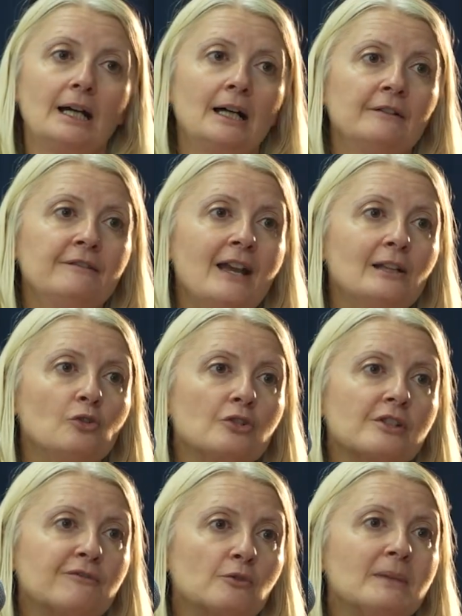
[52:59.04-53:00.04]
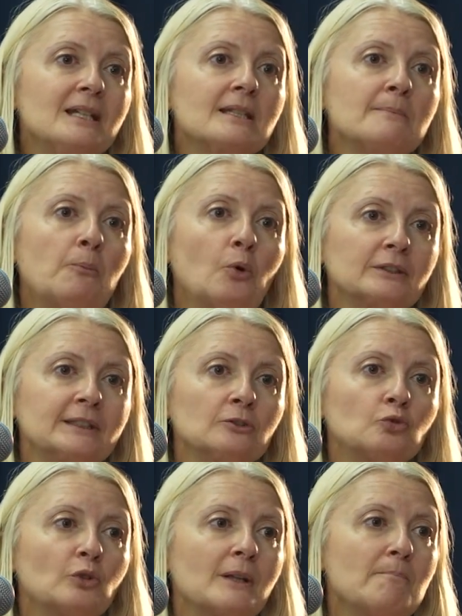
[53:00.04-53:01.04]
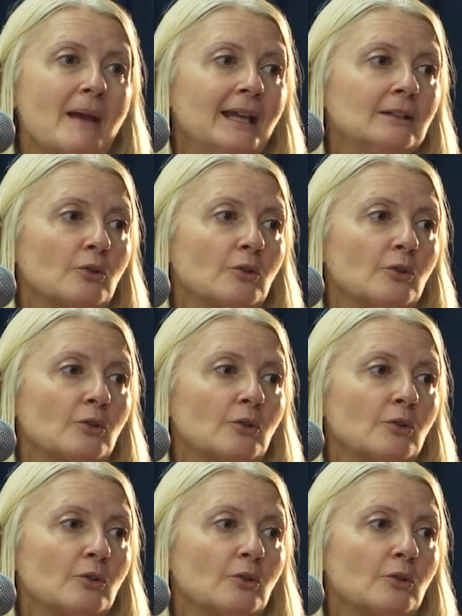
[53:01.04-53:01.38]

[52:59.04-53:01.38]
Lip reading: failures. For me, it's important to remain